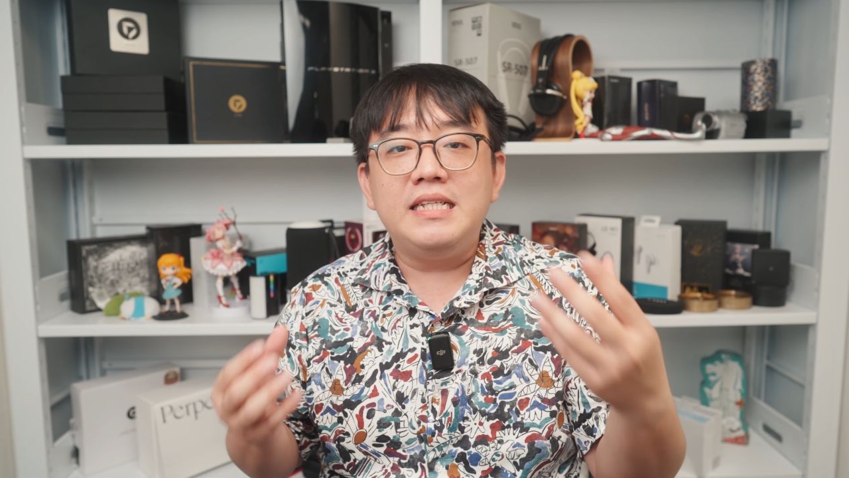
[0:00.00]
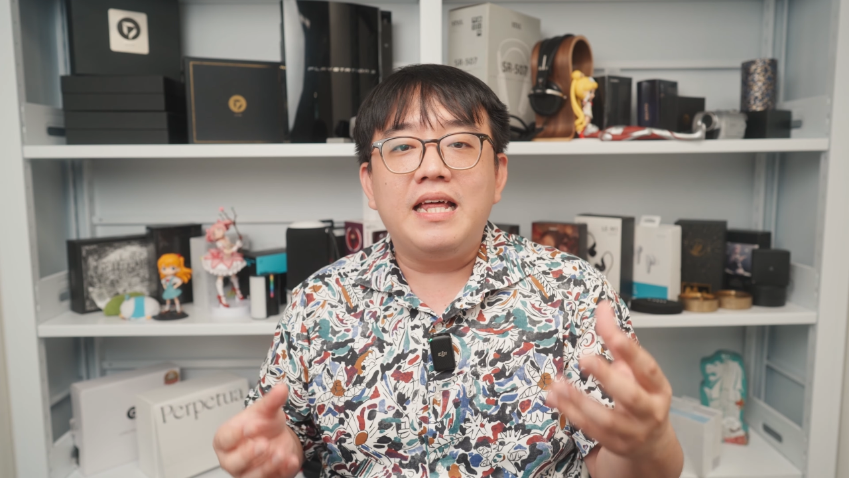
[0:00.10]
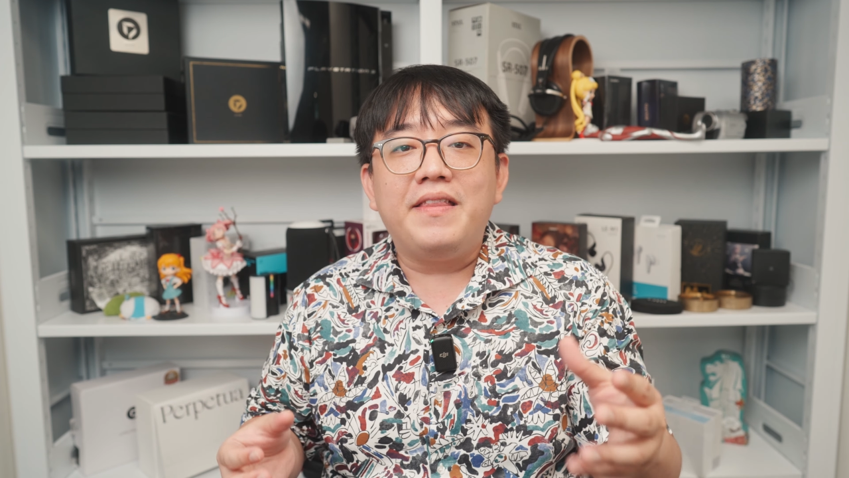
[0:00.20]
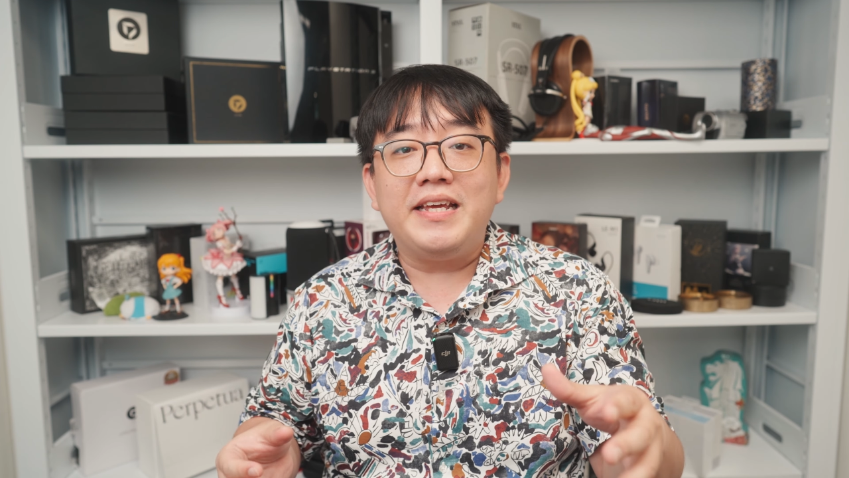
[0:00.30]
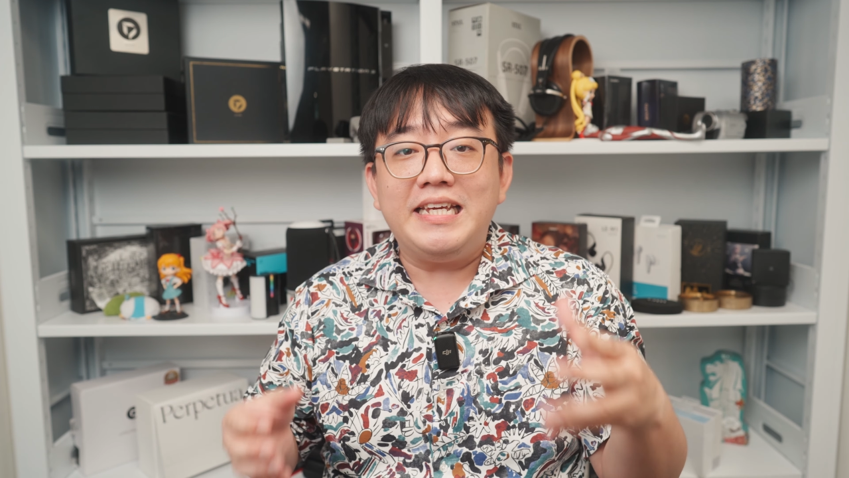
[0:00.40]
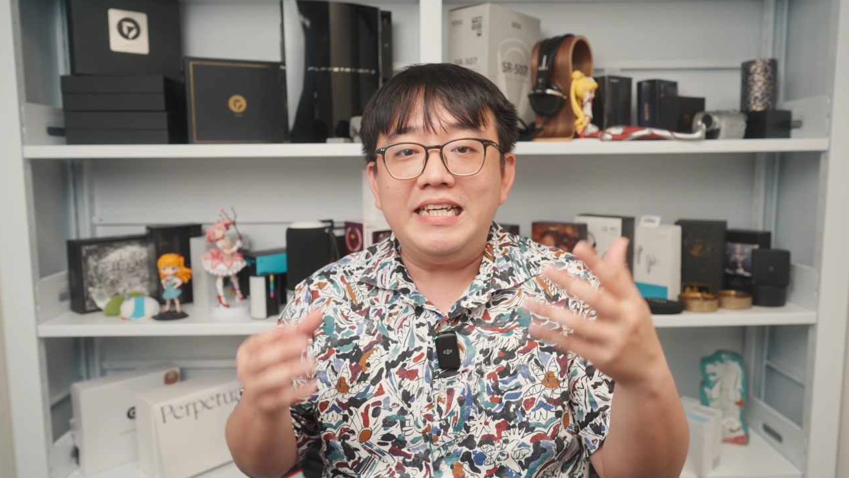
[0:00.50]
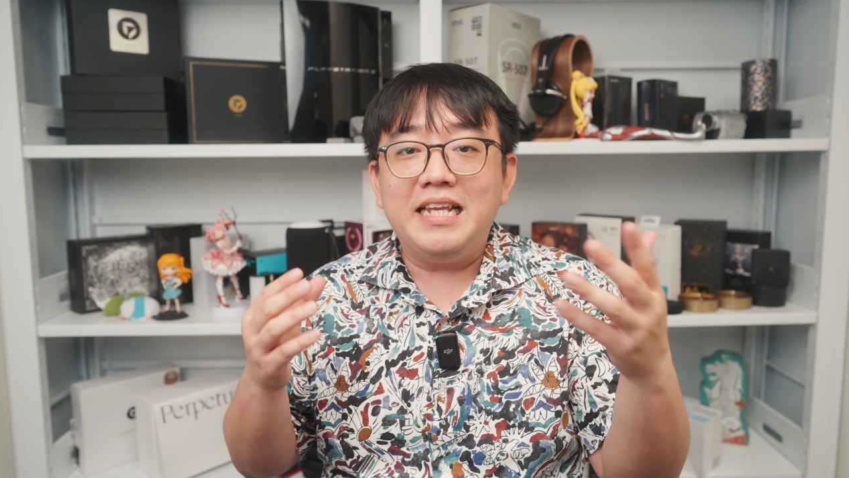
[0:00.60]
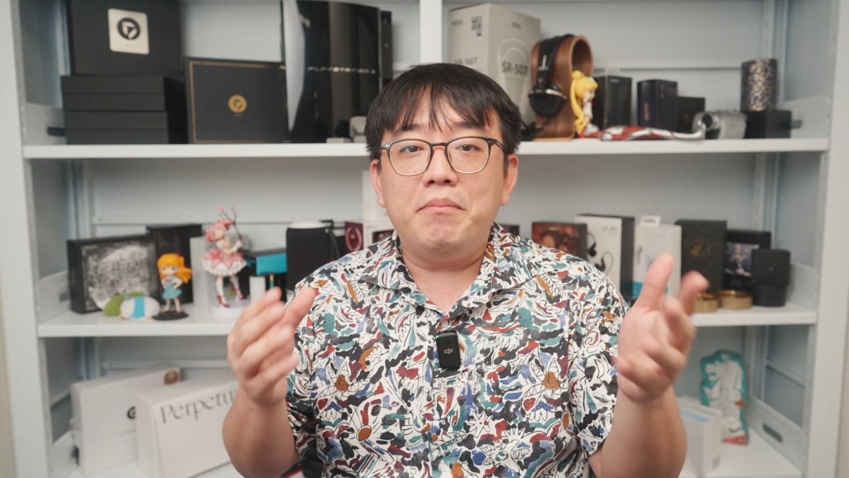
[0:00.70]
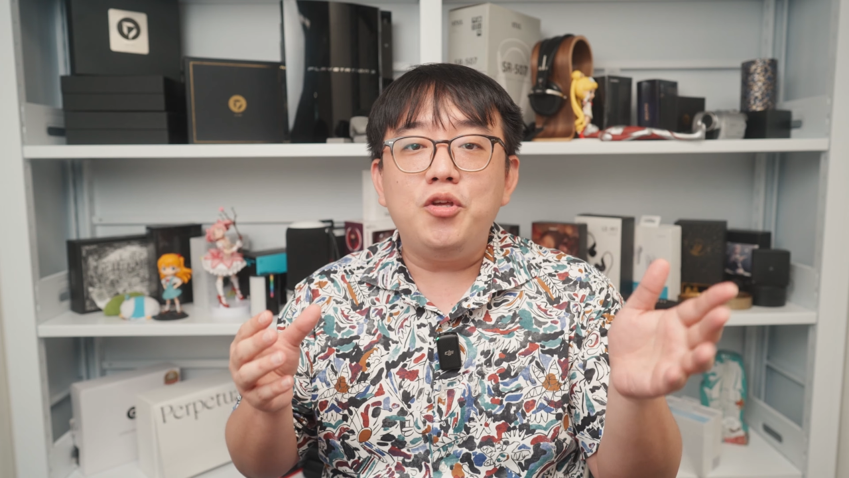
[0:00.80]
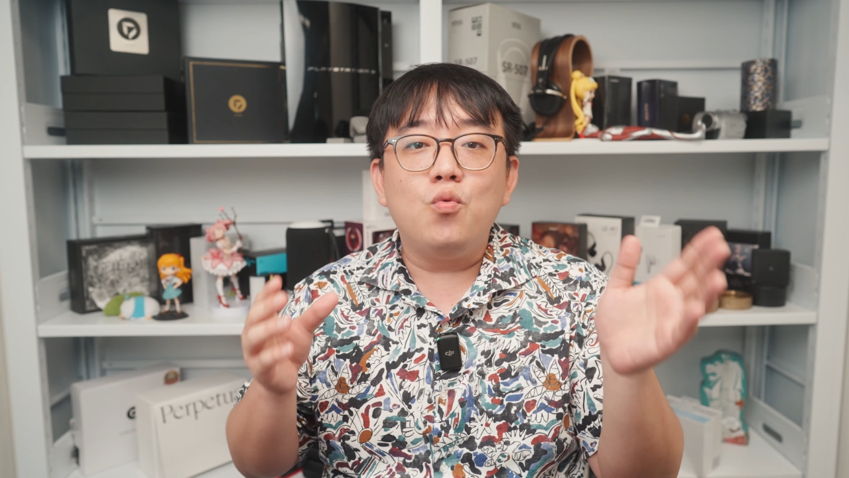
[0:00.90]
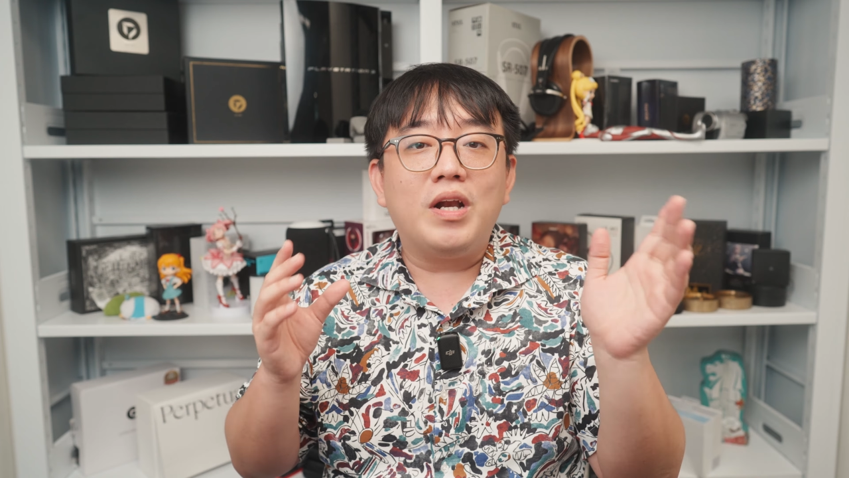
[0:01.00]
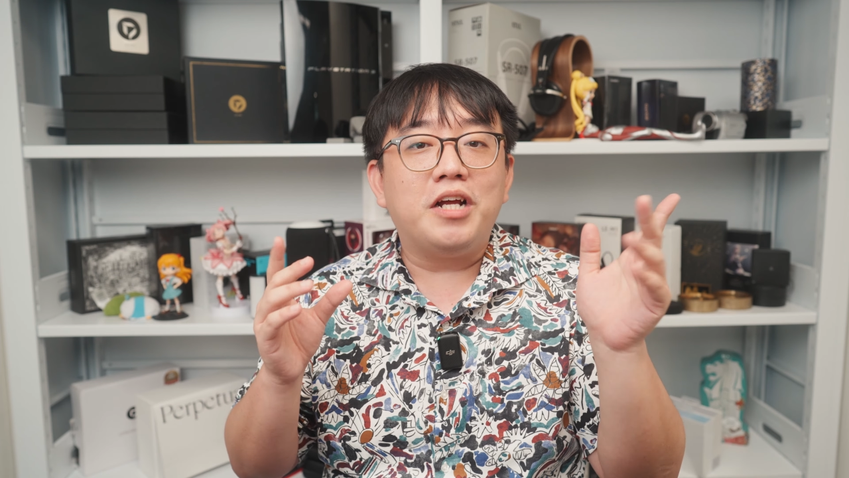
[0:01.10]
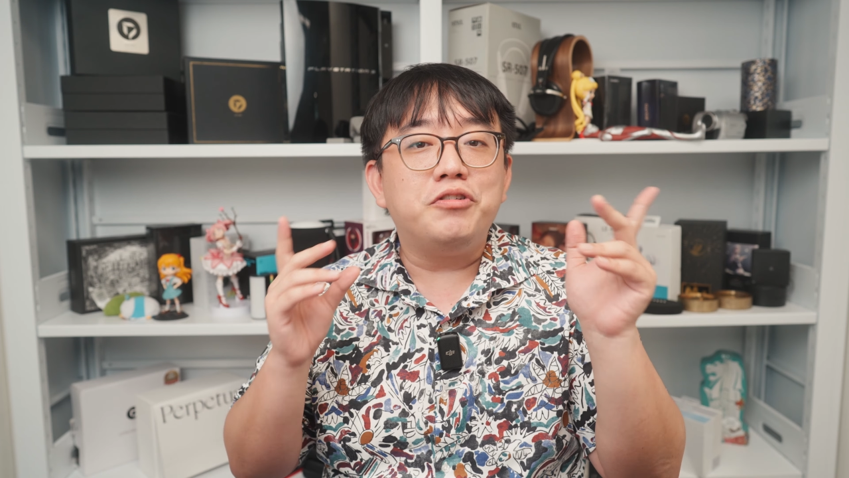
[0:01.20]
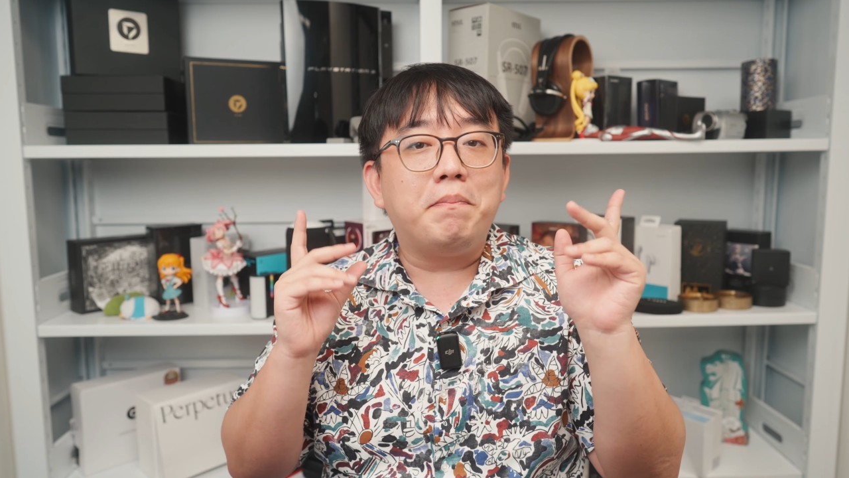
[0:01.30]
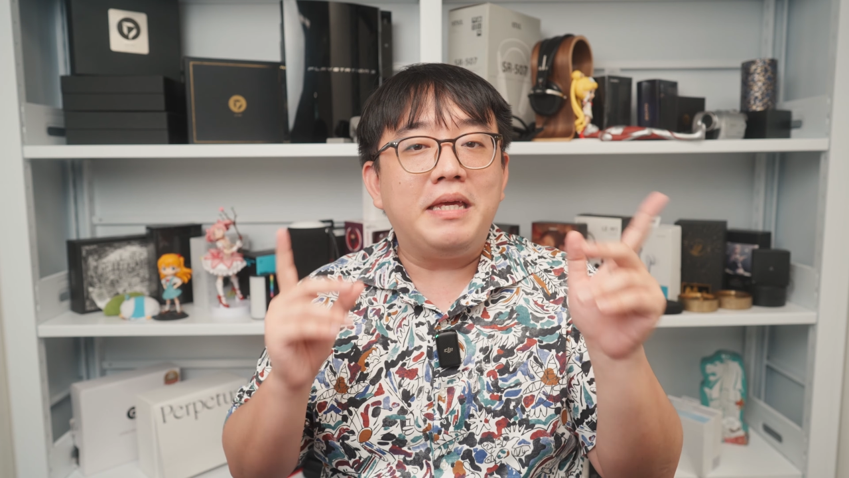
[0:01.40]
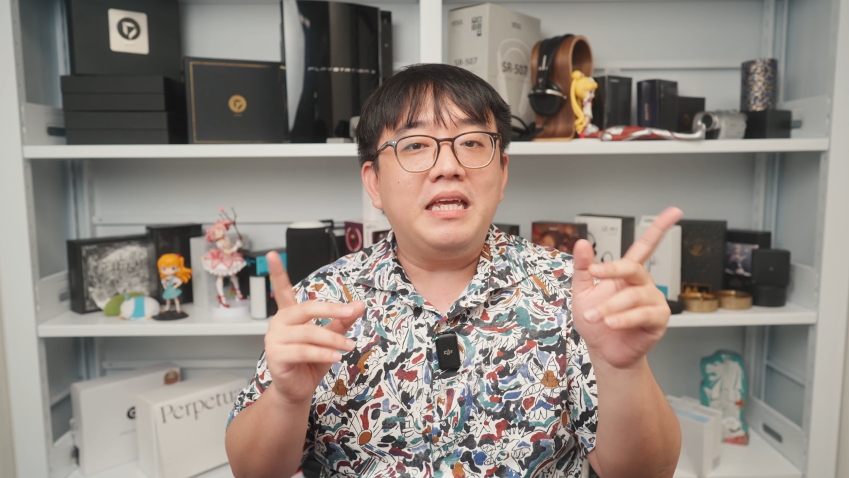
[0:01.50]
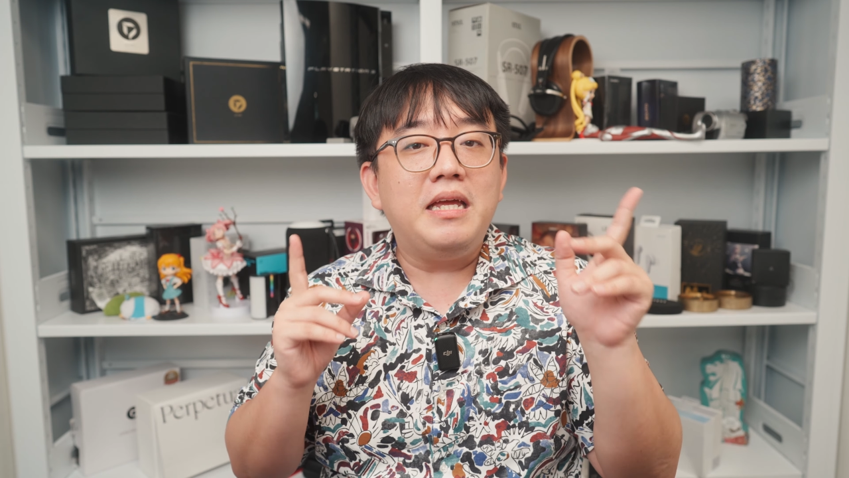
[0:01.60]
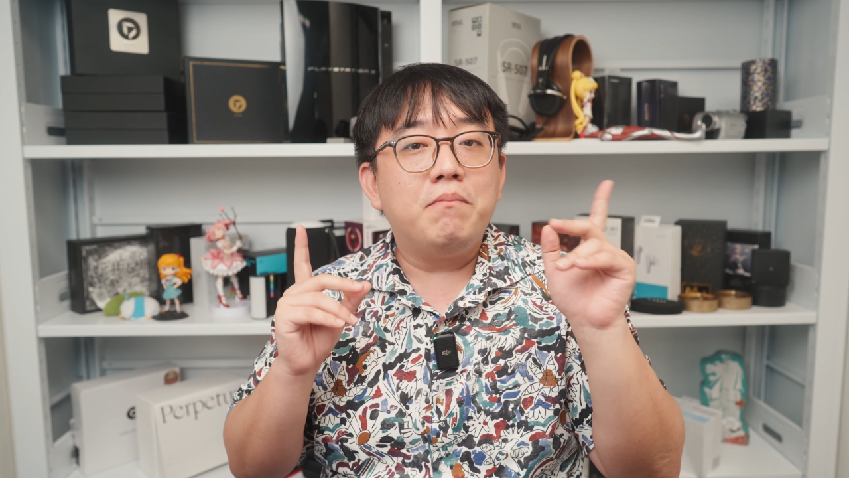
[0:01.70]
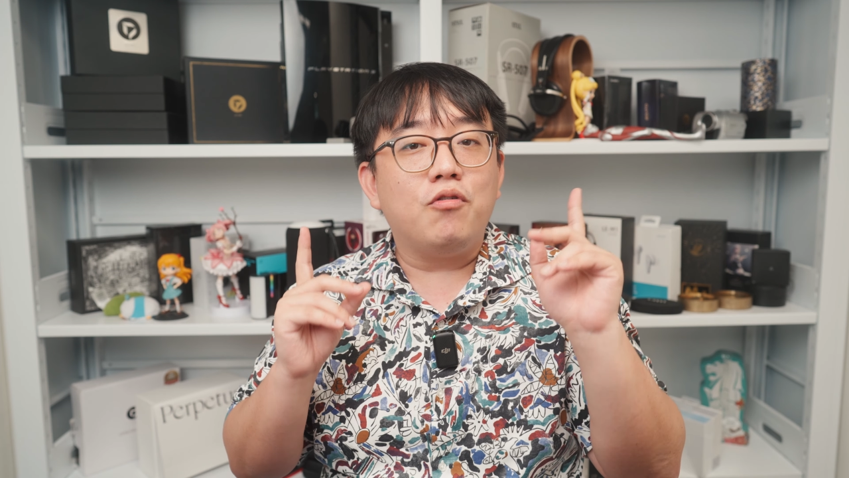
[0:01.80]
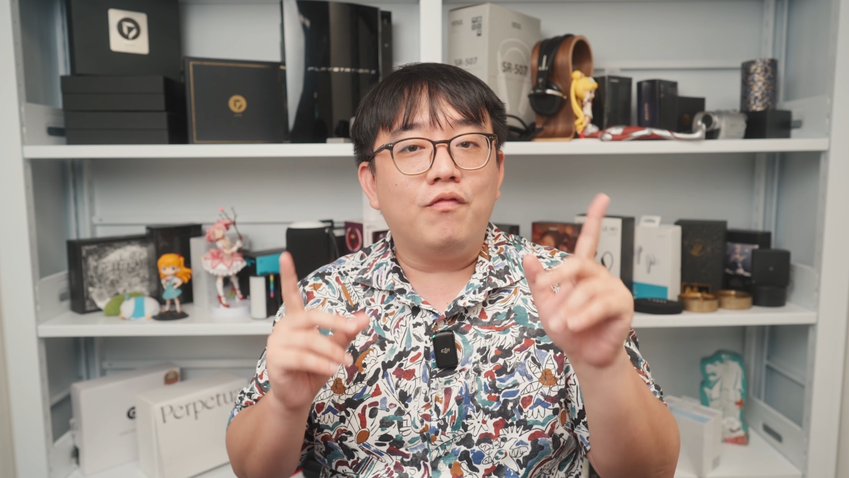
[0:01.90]
that the EW100P
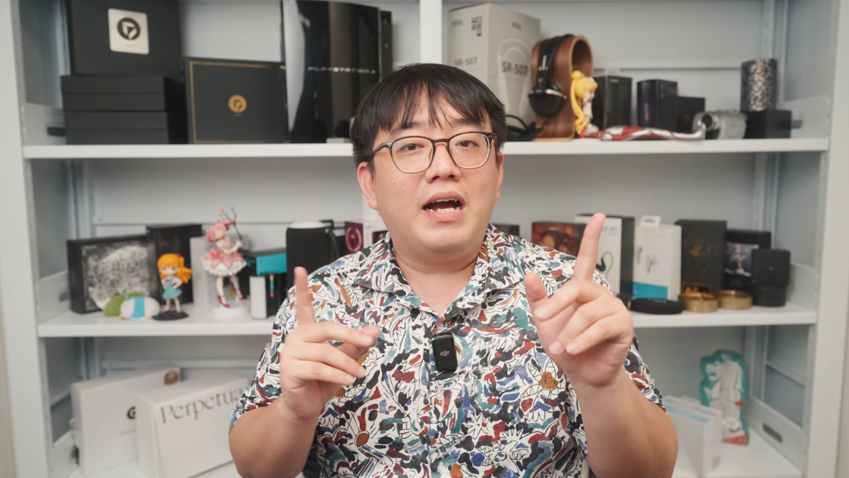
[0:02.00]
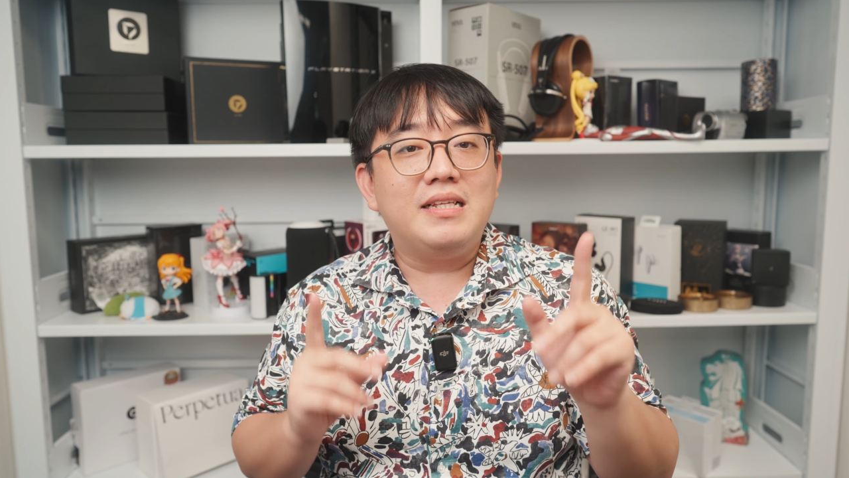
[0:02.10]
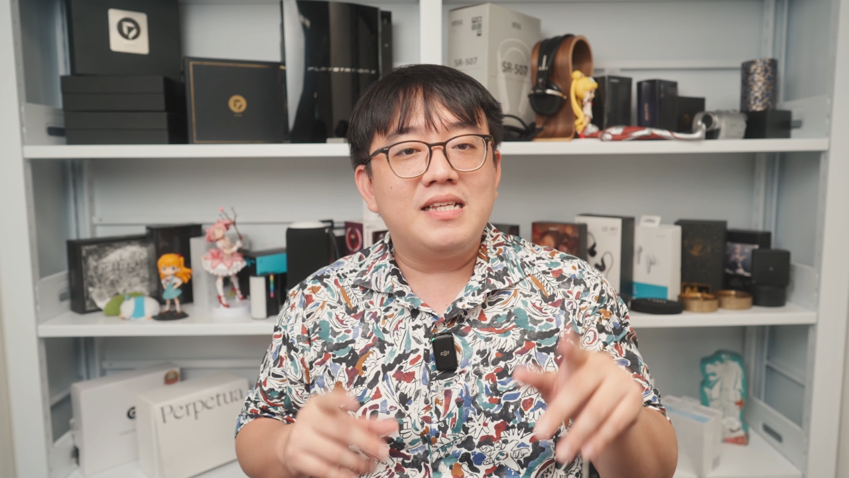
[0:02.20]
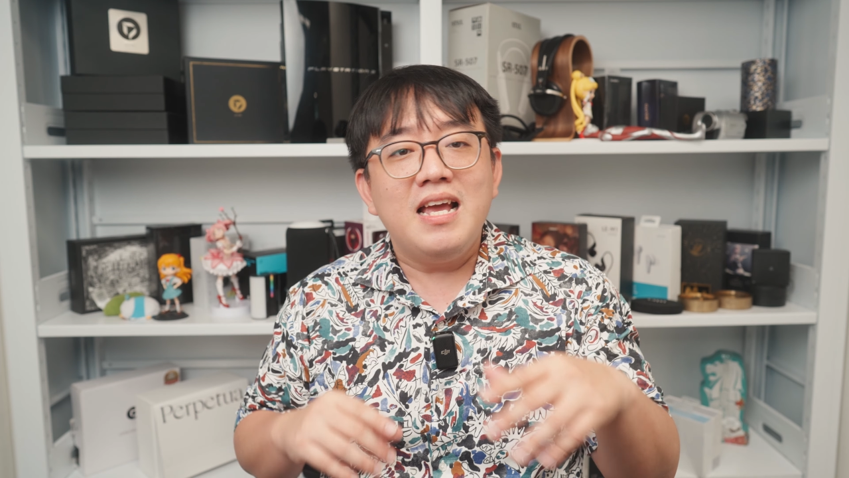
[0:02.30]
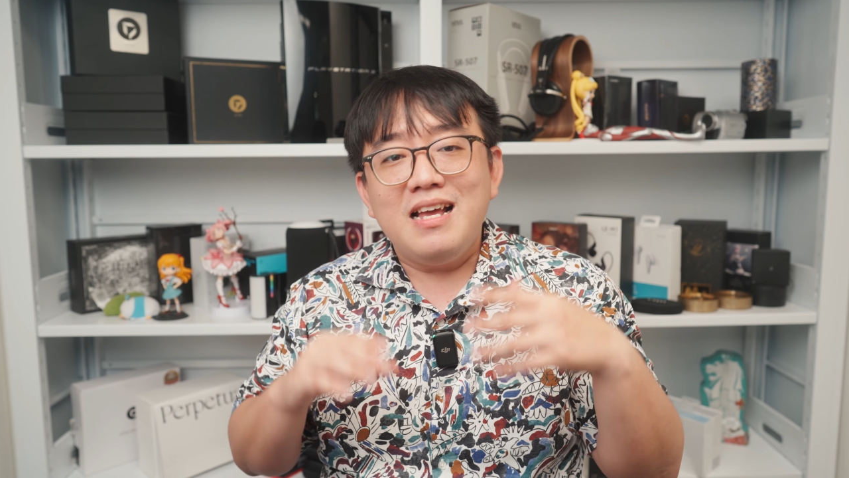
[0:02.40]
provides.